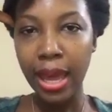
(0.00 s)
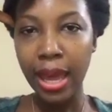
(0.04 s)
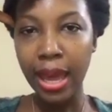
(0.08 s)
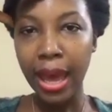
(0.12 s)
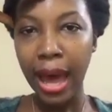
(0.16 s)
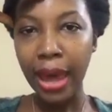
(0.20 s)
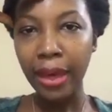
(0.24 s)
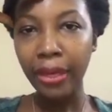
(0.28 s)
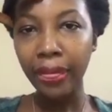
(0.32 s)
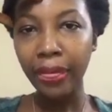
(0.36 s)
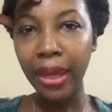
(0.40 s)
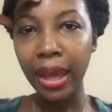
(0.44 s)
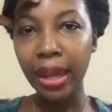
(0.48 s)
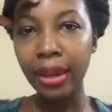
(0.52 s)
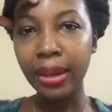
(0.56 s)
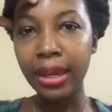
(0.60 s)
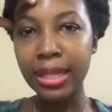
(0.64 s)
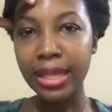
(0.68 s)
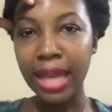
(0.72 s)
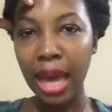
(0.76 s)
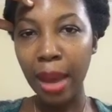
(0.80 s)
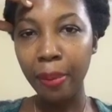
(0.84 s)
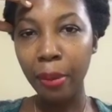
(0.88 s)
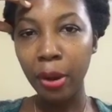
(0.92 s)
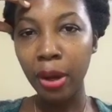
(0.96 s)
I think
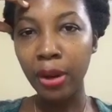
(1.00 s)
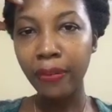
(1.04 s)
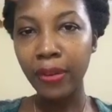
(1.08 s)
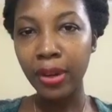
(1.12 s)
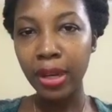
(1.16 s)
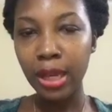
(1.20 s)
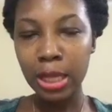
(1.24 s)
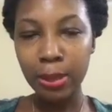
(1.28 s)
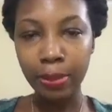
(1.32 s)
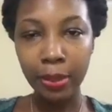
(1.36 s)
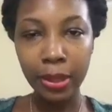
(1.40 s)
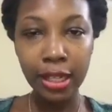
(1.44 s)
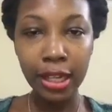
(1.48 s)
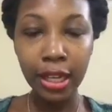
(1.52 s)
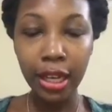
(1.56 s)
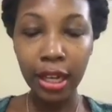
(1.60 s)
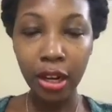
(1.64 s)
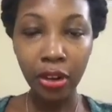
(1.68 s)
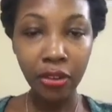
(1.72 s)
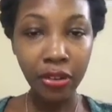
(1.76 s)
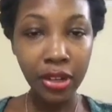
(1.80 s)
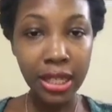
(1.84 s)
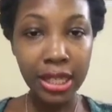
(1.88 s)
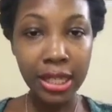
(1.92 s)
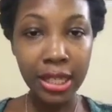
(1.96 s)
this happened for this
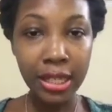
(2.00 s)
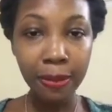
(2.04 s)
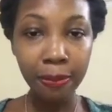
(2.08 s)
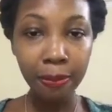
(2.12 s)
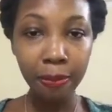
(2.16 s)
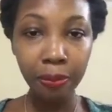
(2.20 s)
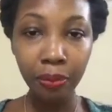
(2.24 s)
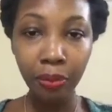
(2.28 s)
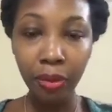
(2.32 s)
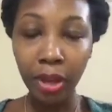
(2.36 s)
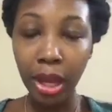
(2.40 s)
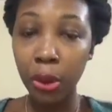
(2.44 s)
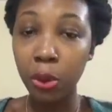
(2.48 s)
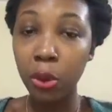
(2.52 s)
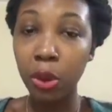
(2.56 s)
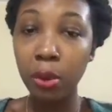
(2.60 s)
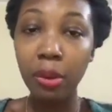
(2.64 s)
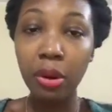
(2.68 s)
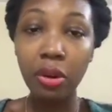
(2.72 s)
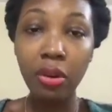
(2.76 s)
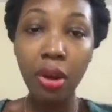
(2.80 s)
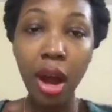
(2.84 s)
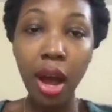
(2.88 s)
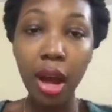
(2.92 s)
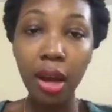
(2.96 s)
particular reason. I could
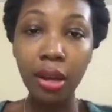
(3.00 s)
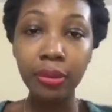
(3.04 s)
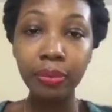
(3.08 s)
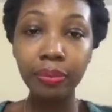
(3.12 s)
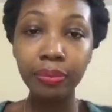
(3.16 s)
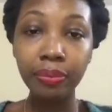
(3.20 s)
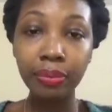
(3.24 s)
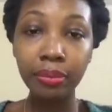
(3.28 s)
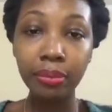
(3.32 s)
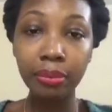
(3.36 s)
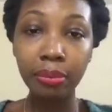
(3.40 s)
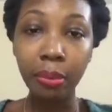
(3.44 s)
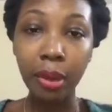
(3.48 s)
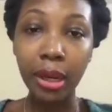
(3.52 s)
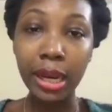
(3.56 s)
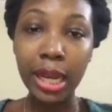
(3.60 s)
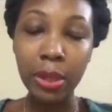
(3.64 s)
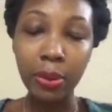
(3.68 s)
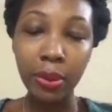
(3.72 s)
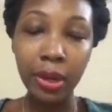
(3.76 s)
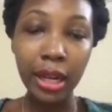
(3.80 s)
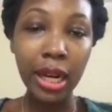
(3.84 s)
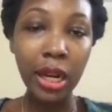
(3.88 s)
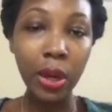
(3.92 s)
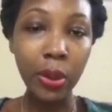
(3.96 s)
be wrong, but that's
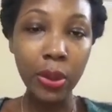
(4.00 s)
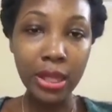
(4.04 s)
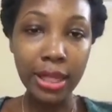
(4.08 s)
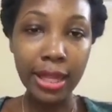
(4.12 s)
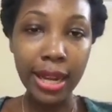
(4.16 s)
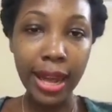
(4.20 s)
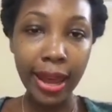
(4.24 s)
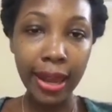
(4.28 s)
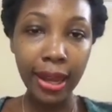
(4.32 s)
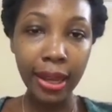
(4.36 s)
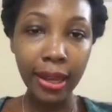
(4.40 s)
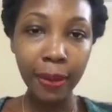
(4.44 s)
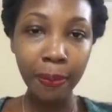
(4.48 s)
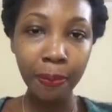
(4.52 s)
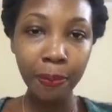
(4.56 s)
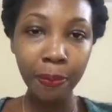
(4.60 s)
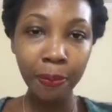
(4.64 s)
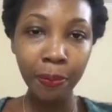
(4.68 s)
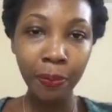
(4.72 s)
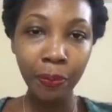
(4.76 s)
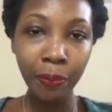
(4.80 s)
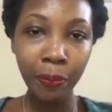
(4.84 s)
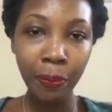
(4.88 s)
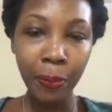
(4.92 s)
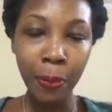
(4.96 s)
what it looks like.
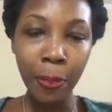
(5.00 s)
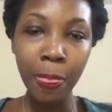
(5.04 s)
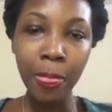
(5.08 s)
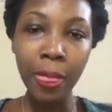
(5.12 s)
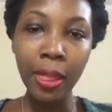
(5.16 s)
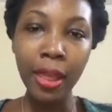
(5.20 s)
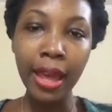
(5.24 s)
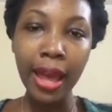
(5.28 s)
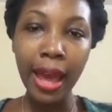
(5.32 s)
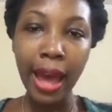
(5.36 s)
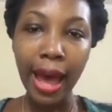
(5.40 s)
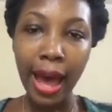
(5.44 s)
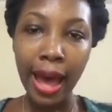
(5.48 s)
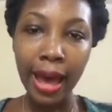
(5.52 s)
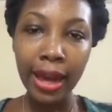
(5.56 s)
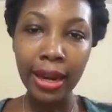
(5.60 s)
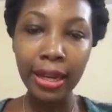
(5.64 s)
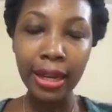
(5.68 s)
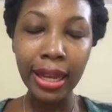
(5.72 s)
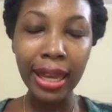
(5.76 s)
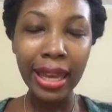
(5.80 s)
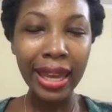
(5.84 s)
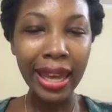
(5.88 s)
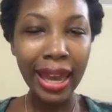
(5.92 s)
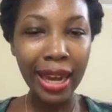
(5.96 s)

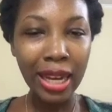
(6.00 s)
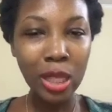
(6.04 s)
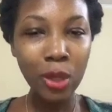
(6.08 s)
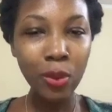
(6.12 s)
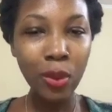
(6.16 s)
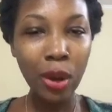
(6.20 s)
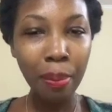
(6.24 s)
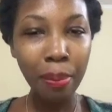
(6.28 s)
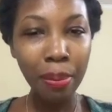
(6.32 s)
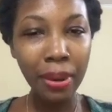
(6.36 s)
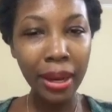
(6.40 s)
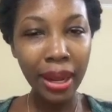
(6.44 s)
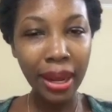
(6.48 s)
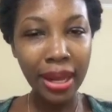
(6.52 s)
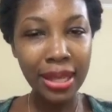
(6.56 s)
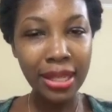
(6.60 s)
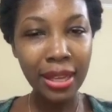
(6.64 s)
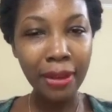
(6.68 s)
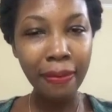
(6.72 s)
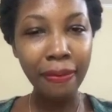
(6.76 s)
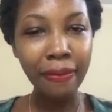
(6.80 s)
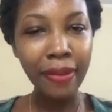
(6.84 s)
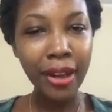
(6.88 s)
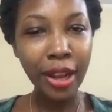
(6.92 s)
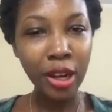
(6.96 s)
And get to a place
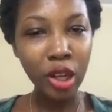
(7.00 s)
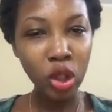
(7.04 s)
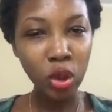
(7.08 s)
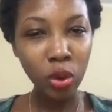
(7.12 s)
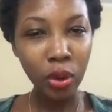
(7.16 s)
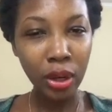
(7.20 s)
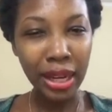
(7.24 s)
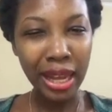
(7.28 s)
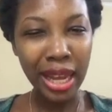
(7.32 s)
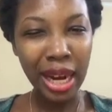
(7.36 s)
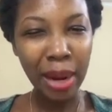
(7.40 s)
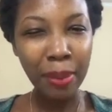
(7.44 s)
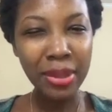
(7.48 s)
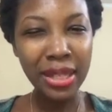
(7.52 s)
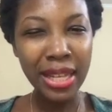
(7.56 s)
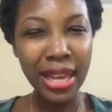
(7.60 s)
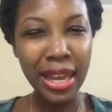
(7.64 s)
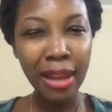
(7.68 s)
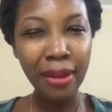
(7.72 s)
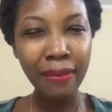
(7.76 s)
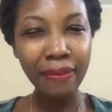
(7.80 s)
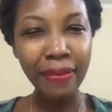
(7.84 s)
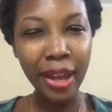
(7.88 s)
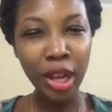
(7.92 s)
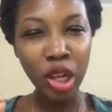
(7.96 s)
eventually, and I'm saying
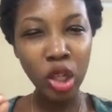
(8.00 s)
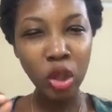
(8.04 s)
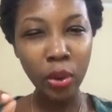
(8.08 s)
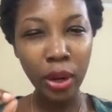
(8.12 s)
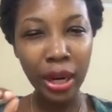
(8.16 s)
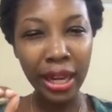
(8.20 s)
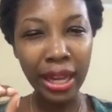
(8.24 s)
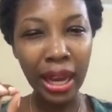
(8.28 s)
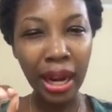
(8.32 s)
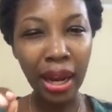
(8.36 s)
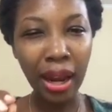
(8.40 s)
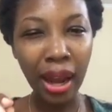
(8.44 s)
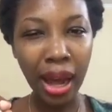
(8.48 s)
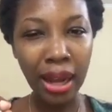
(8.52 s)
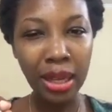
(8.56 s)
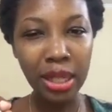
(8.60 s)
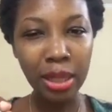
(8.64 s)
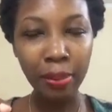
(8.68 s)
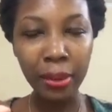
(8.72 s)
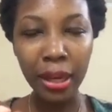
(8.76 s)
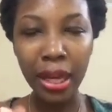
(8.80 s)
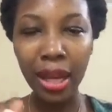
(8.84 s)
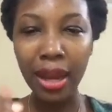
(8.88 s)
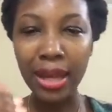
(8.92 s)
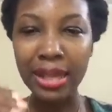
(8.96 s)
eventually a lot
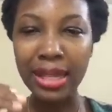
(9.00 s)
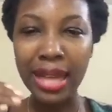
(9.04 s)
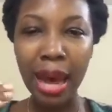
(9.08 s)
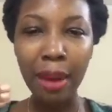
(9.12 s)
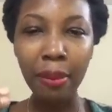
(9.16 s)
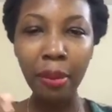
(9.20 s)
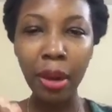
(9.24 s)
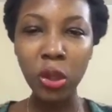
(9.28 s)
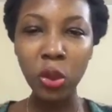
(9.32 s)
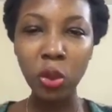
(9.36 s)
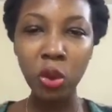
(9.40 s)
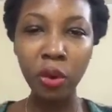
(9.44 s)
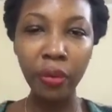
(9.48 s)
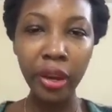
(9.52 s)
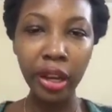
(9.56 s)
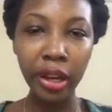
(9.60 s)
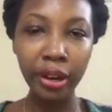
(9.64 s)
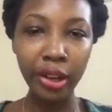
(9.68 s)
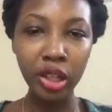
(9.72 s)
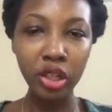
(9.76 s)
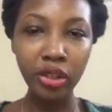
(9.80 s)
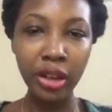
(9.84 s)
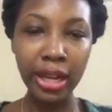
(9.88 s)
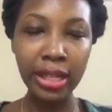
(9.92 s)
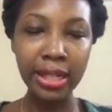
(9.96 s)
because I'm not over
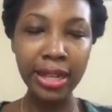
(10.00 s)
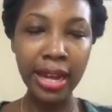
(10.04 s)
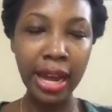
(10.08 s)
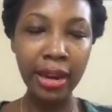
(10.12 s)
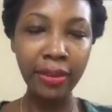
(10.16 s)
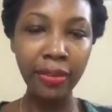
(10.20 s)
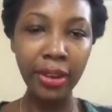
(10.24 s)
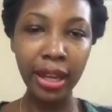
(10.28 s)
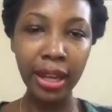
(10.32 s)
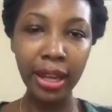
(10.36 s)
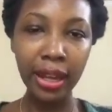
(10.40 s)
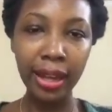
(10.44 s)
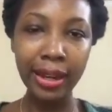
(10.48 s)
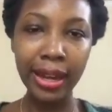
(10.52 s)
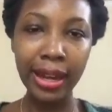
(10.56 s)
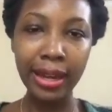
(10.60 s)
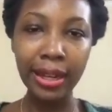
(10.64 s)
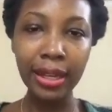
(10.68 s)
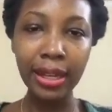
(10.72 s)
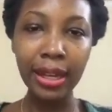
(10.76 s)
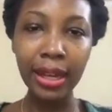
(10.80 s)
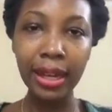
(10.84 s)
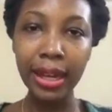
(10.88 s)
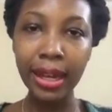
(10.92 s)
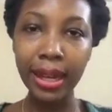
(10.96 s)
here trying to advocate that
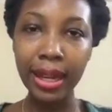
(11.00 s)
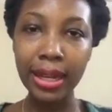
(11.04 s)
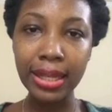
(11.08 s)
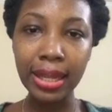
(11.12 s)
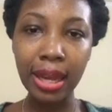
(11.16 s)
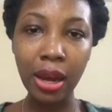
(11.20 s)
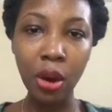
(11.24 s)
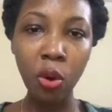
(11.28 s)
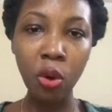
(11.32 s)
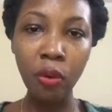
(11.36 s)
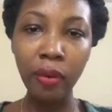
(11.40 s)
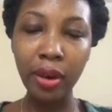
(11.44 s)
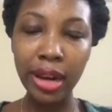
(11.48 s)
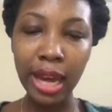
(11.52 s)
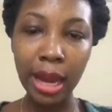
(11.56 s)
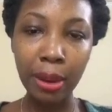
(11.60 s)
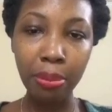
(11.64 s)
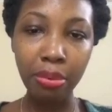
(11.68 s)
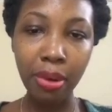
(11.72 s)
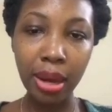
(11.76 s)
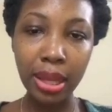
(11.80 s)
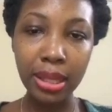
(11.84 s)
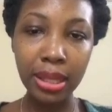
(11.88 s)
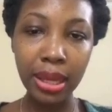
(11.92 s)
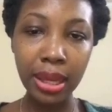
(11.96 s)
healing is an overnight
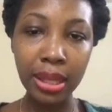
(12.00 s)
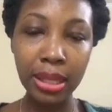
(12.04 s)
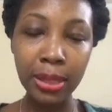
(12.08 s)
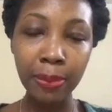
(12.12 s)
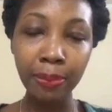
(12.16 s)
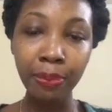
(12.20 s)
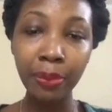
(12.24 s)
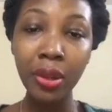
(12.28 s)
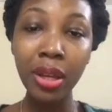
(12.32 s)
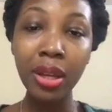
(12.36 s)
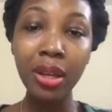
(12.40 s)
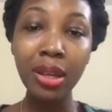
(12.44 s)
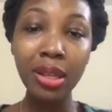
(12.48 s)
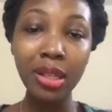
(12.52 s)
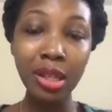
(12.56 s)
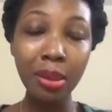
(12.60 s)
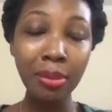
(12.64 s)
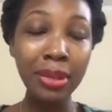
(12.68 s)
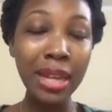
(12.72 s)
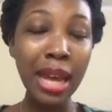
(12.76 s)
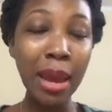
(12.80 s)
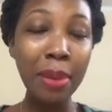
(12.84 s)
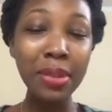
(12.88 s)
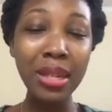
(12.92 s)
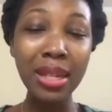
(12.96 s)
process.
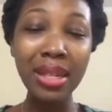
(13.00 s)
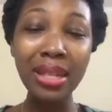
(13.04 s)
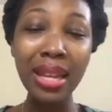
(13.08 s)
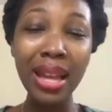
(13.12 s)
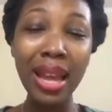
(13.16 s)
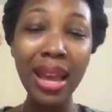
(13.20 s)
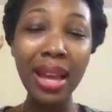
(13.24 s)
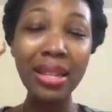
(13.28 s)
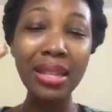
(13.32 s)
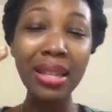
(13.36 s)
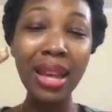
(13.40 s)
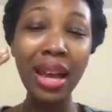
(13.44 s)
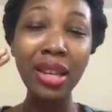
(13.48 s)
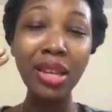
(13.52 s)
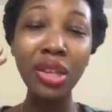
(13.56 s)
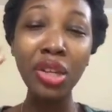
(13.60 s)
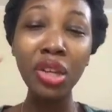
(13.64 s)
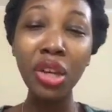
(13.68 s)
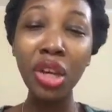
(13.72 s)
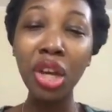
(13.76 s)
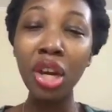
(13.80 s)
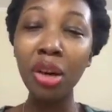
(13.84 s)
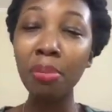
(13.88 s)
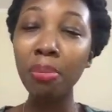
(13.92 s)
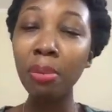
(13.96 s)
Sometimes it takes a
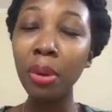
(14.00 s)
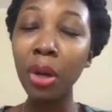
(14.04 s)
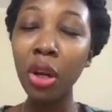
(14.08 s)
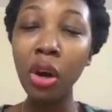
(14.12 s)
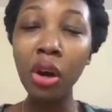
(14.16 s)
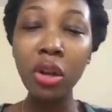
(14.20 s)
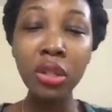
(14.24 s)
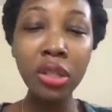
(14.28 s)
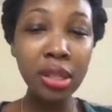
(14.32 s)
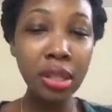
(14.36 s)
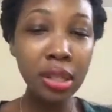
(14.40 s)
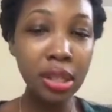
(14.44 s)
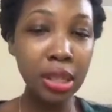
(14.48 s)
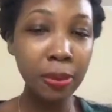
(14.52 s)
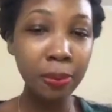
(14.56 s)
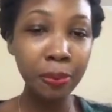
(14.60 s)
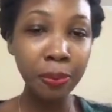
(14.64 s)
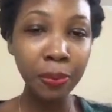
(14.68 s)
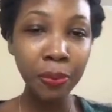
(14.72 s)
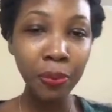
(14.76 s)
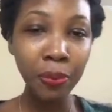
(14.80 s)
year plus